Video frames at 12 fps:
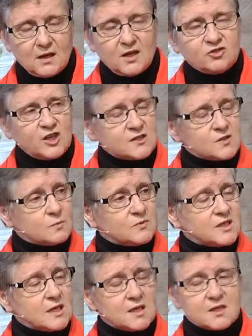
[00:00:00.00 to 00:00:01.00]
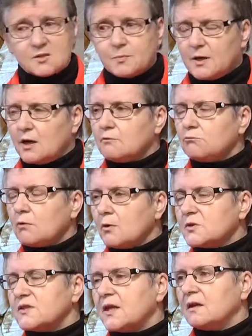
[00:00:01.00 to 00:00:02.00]
I shed some tears, but I
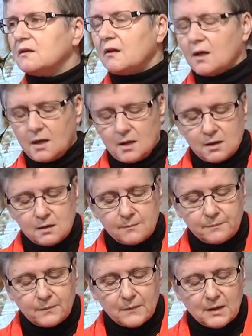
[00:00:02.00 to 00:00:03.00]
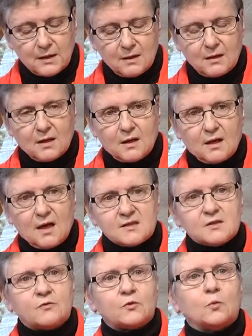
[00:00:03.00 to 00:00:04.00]
rose that day
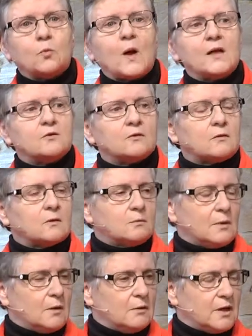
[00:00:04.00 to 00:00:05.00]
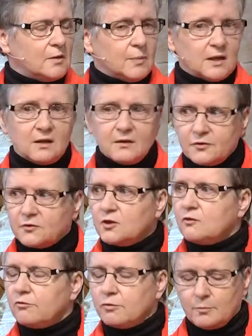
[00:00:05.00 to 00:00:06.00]
as if the weight of the world had been
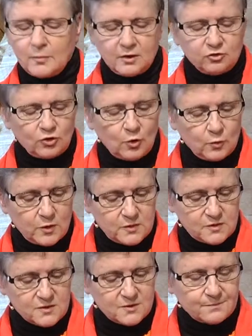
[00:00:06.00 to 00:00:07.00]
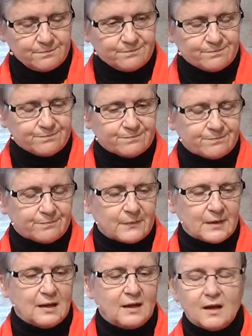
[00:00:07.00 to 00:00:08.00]
lifted from my shoulders.
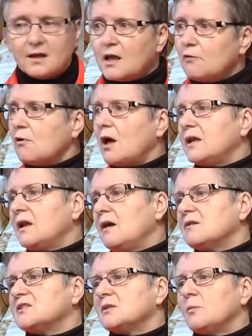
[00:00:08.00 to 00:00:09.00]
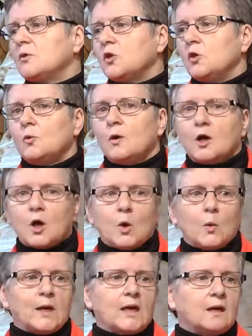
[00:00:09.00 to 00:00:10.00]
Now, right now, some of you are
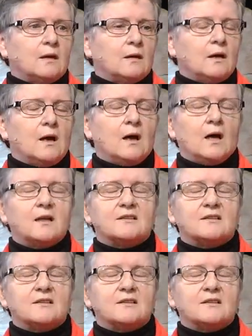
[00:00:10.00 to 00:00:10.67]
going uh,